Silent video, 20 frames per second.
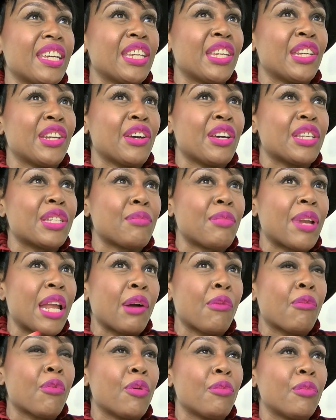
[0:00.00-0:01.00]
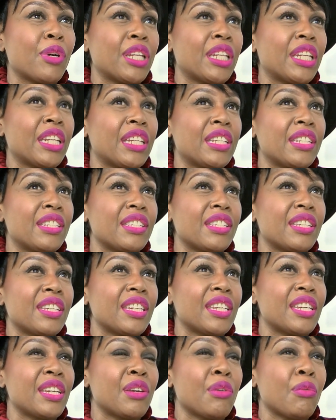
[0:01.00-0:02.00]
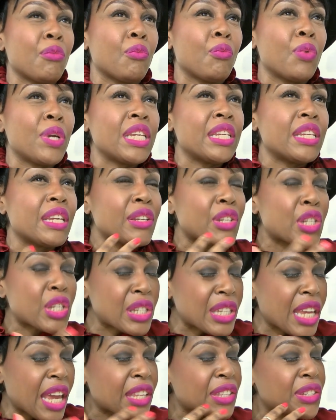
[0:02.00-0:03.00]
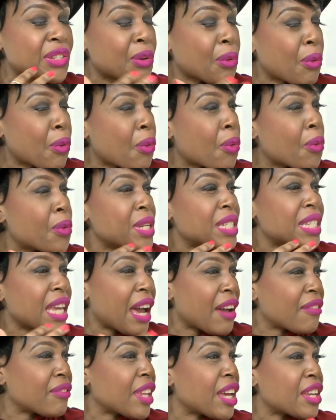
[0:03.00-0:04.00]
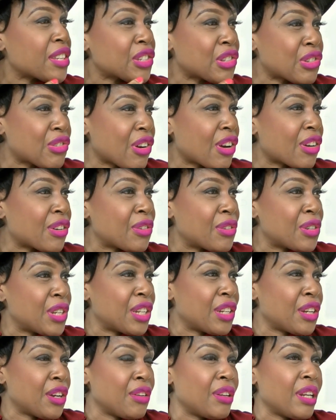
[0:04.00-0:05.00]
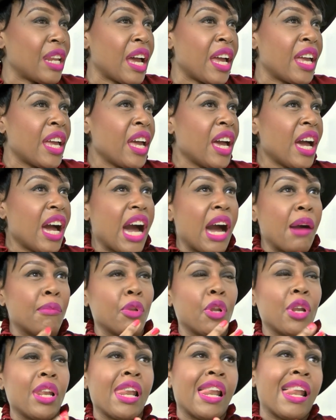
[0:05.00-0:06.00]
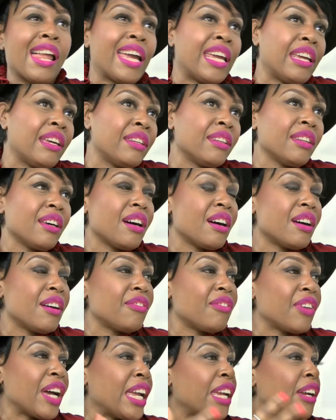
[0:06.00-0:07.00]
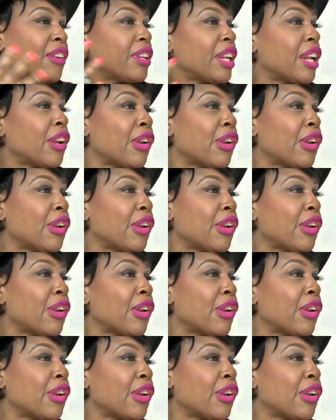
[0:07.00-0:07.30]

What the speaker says: you know, as a black woman, and we tend to always have that struggle, you know, like, I'm not light enough, I ain't got a